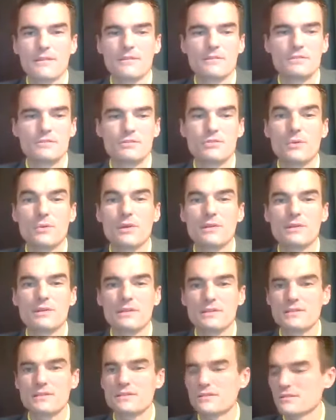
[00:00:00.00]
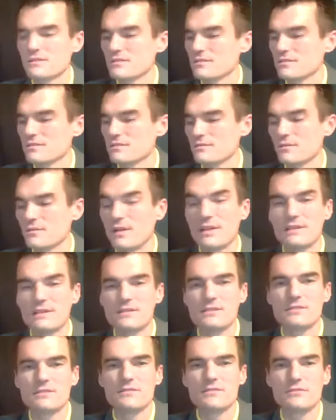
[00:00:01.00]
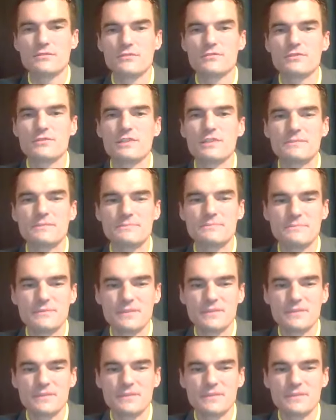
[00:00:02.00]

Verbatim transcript: join this race for freedom,